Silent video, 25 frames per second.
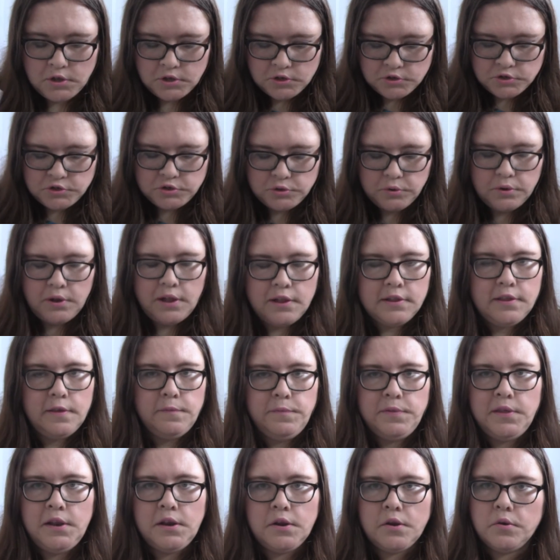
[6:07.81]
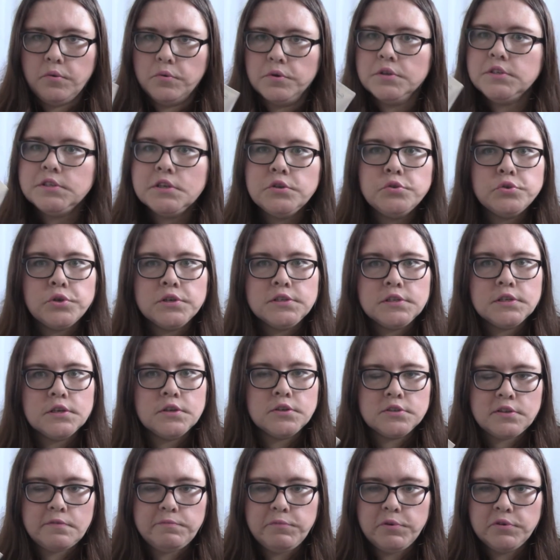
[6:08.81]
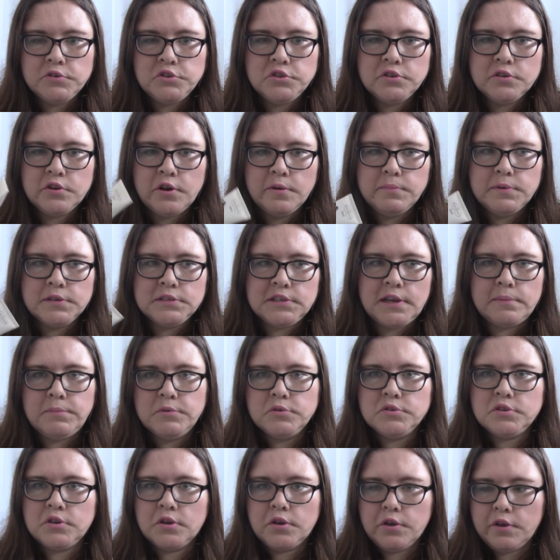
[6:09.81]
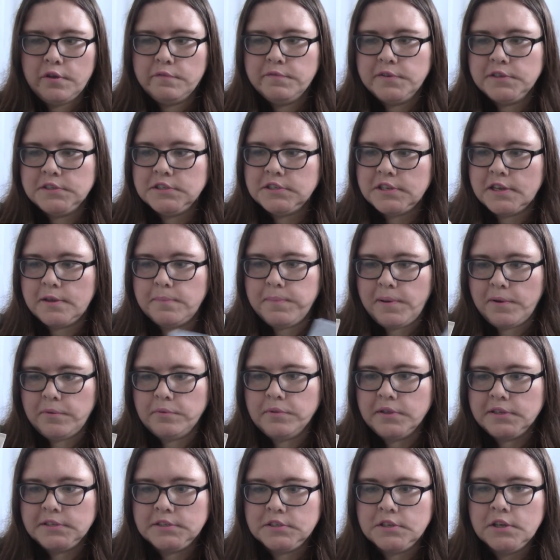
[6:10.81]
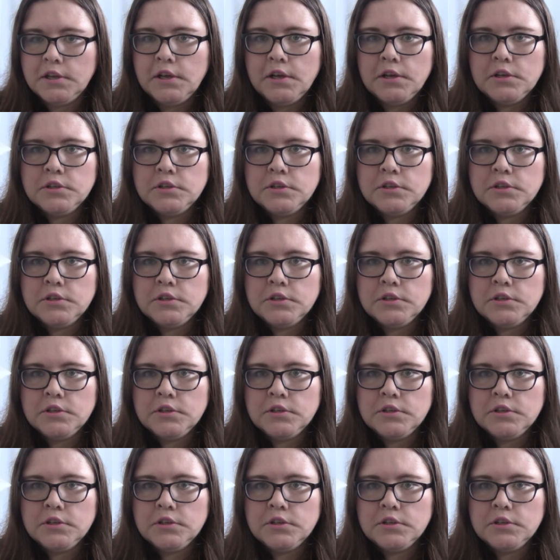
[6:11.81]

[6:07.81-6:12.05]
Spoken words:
So I'll give that a go. It's interesting because I've watched a couple of demos on QVC about this,